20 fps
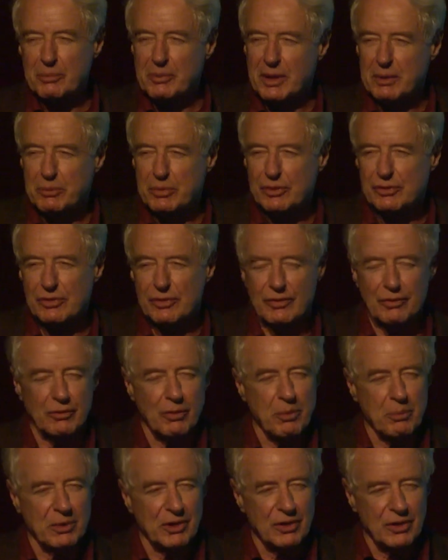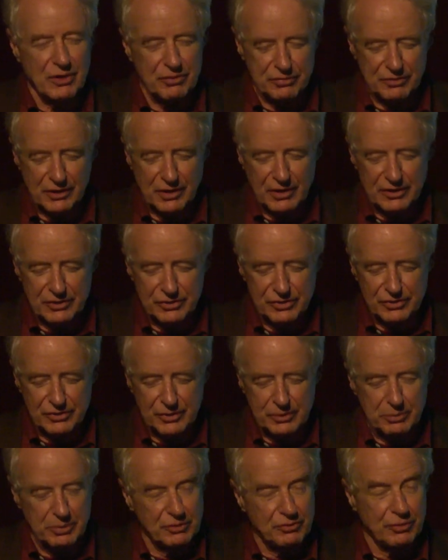members of the Romanov dynasty
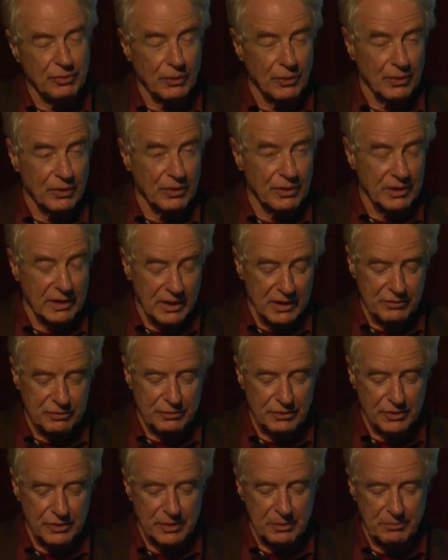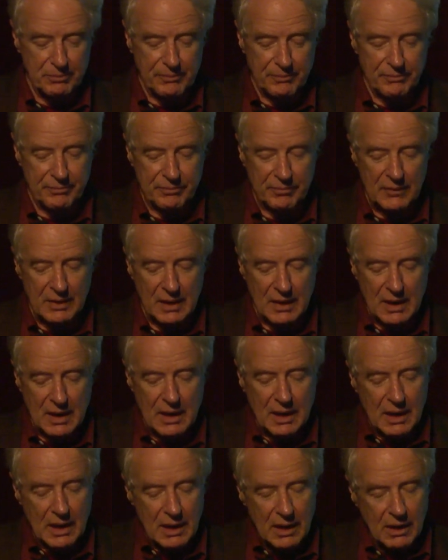before and after him.
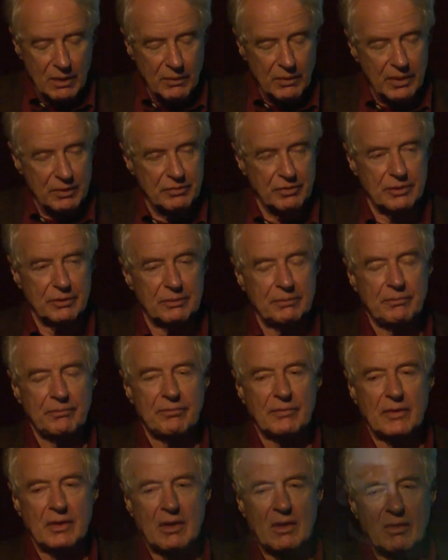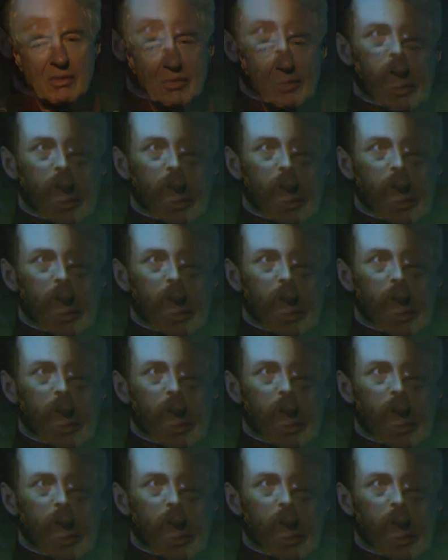However, the